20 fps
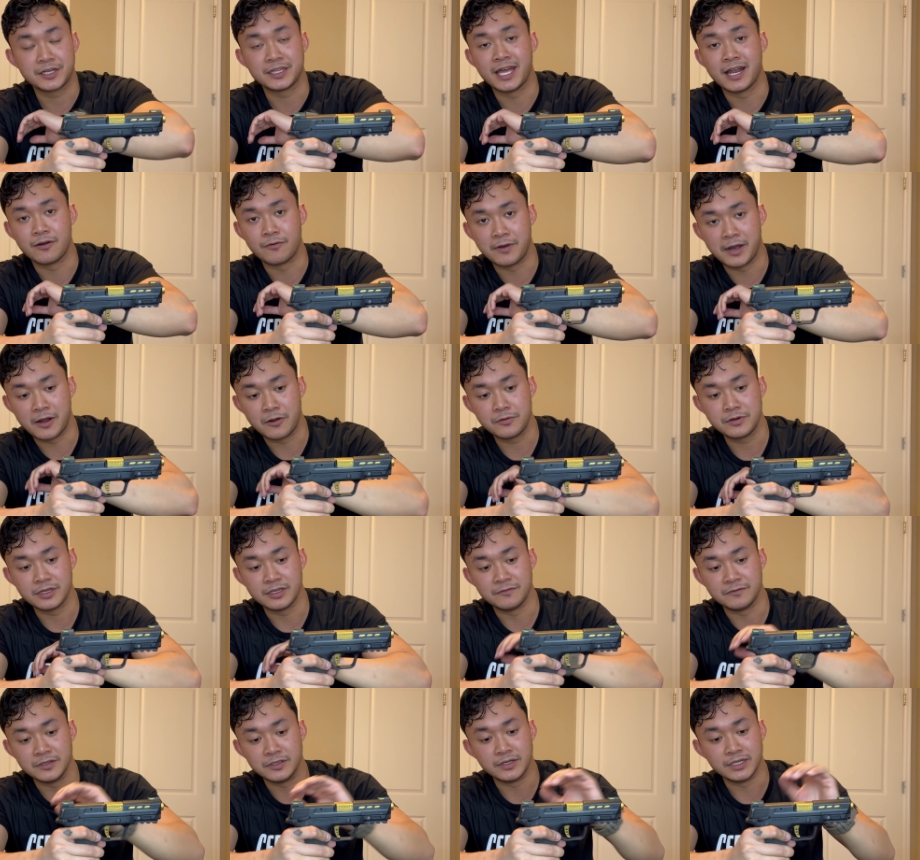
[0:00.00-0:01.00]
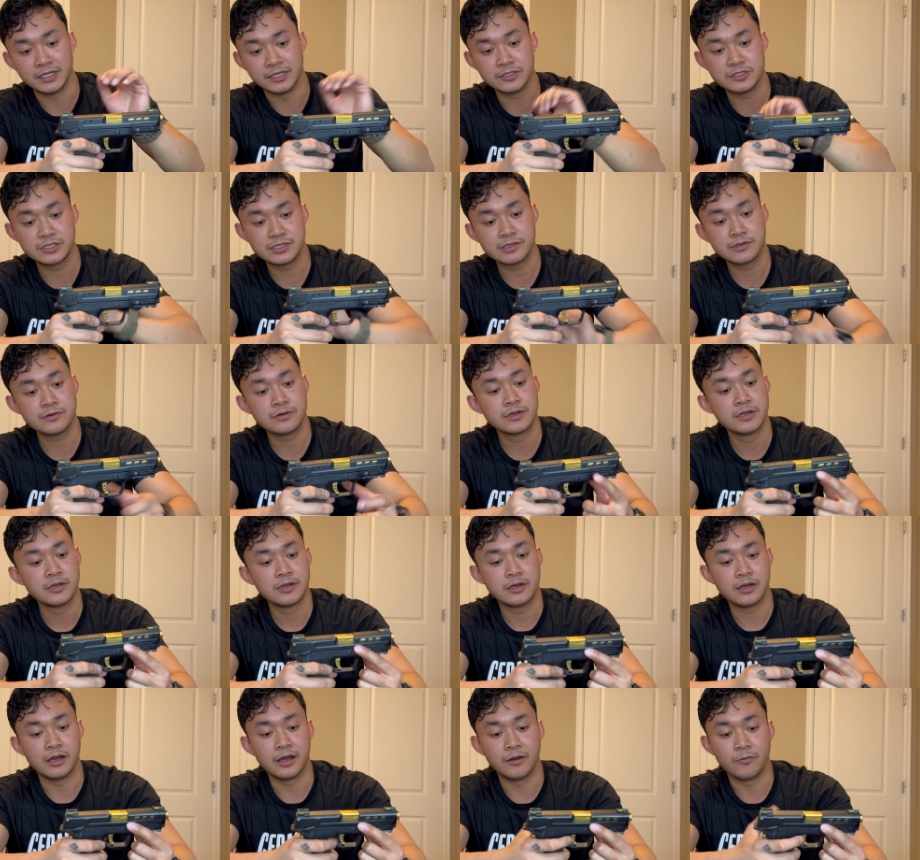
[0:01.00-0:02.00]
that round if you needed to,
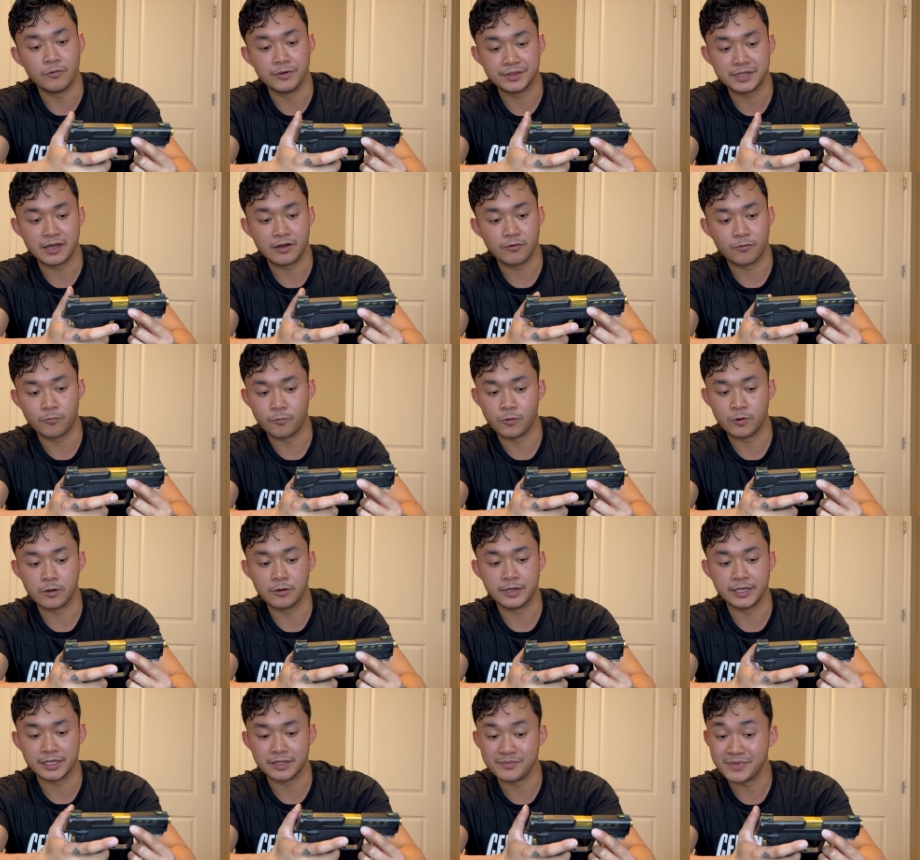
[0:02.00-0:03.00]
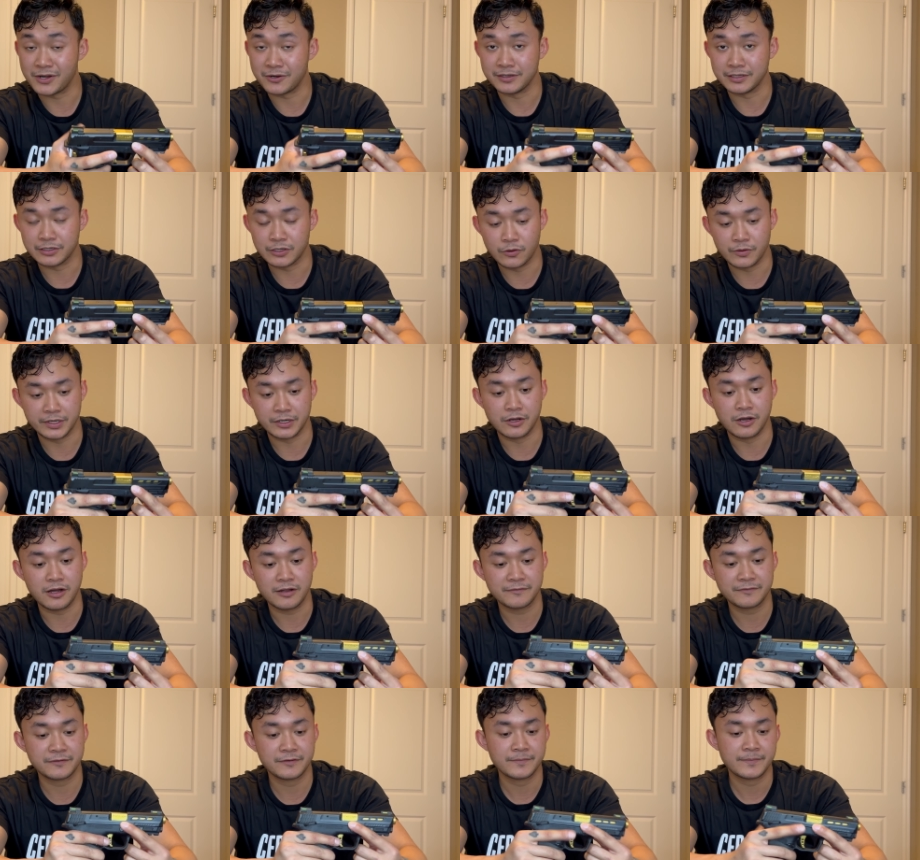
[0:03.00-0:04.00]
without worrying about it going
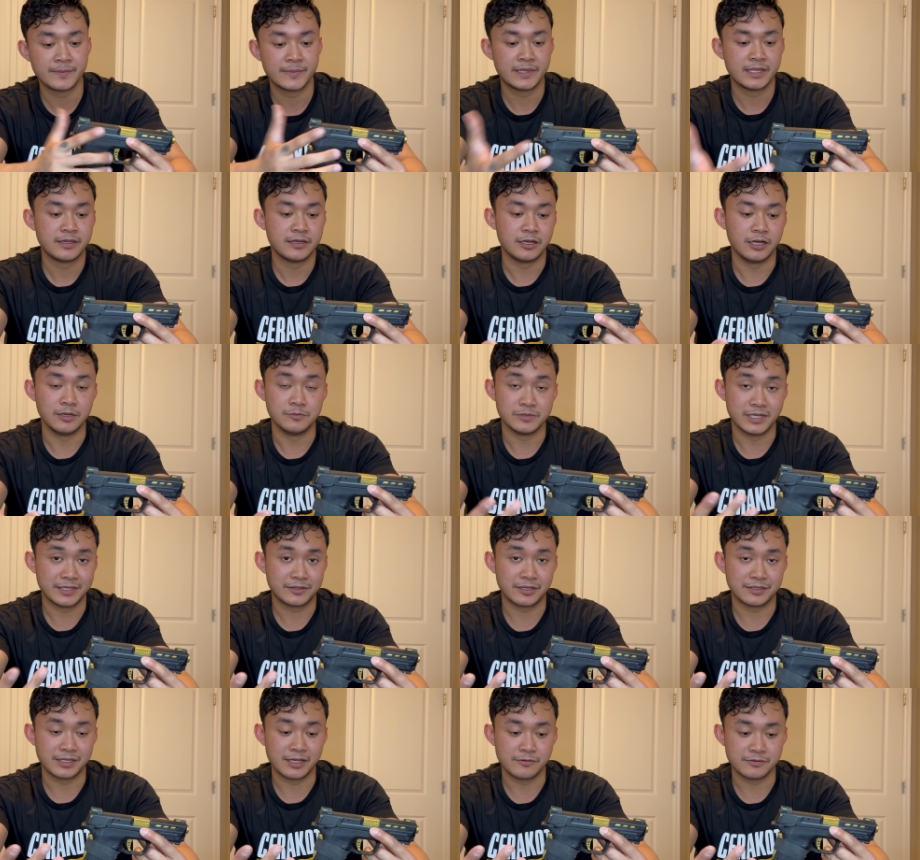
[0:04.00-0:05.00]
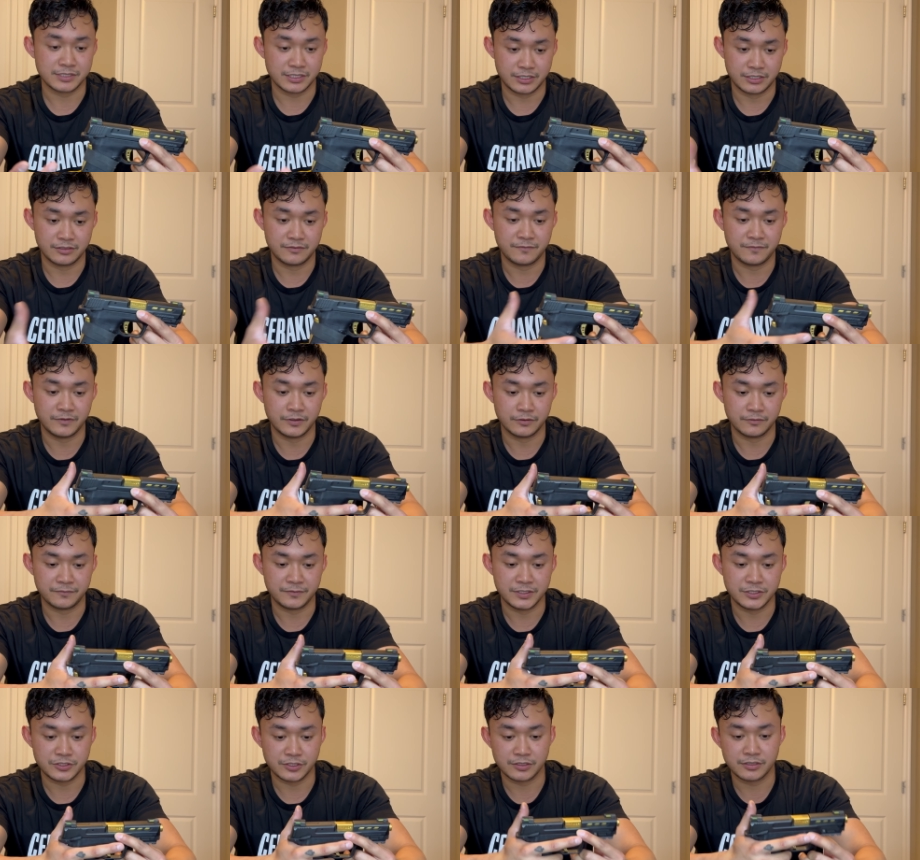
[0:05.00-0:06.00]
off. I thought that was a good little
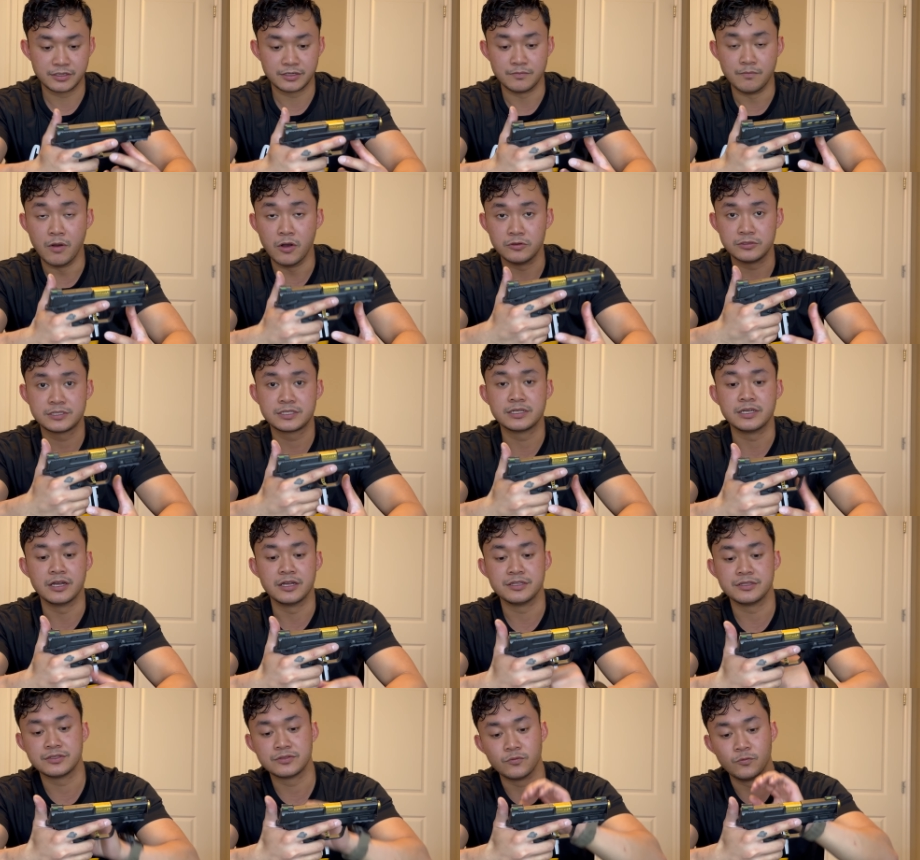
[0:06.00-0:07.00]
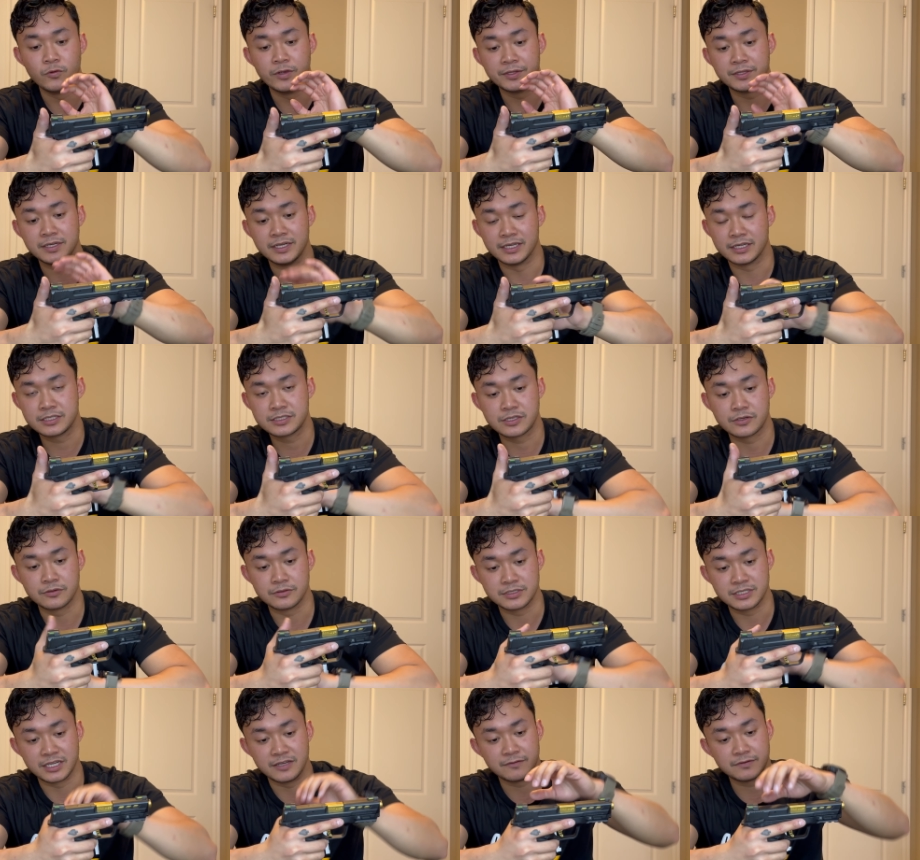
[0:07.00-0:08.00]
feature. Most guns with an external
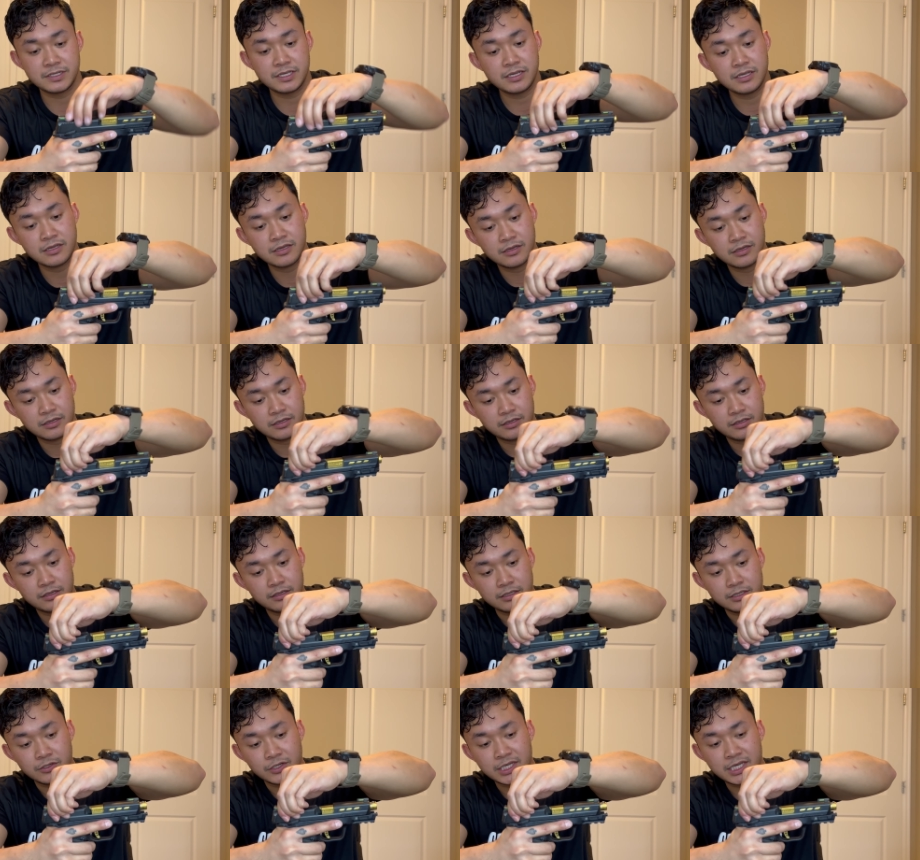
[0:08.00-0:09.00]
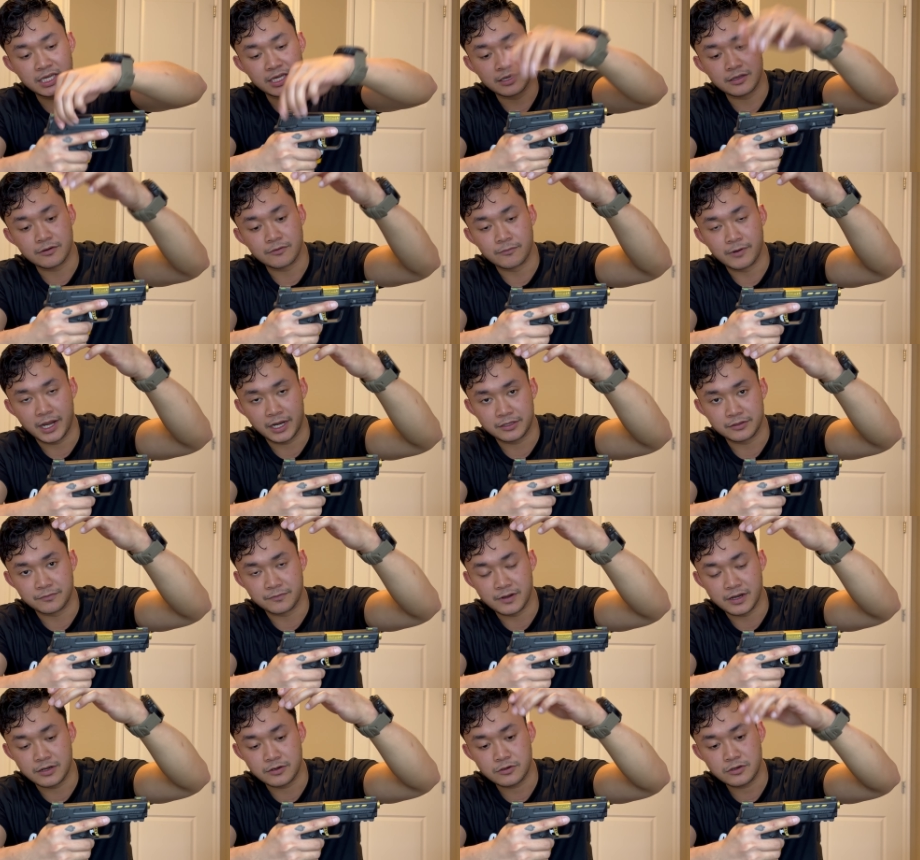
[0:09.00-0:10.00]
safety, you can't rack the
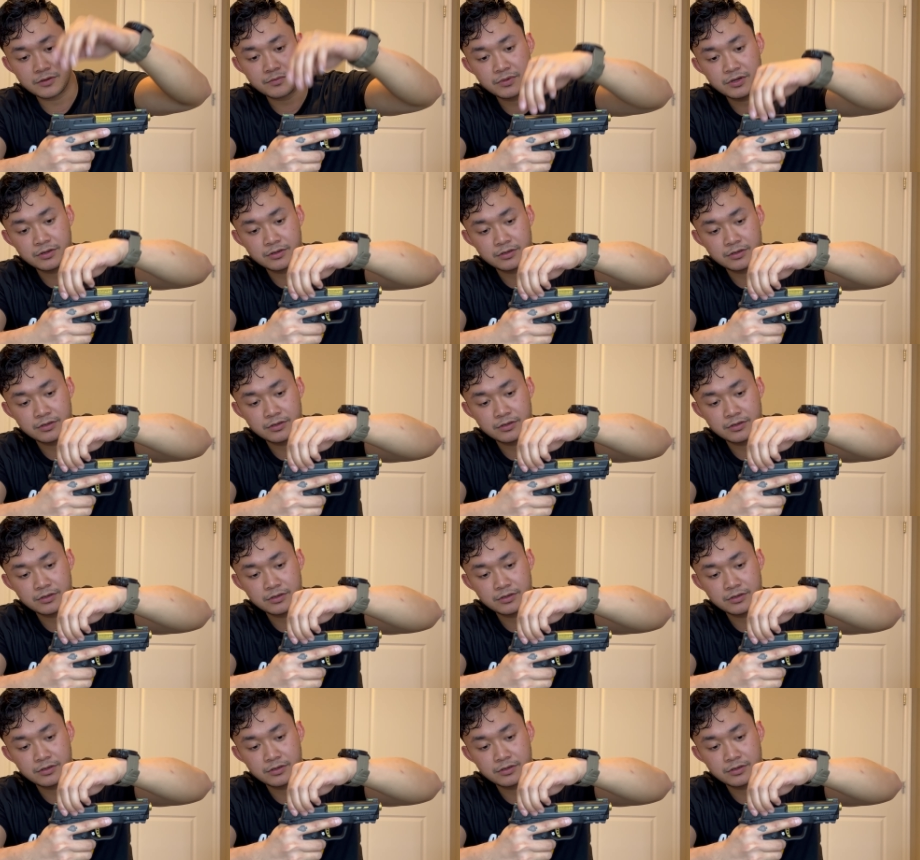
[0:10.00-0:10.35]
firearm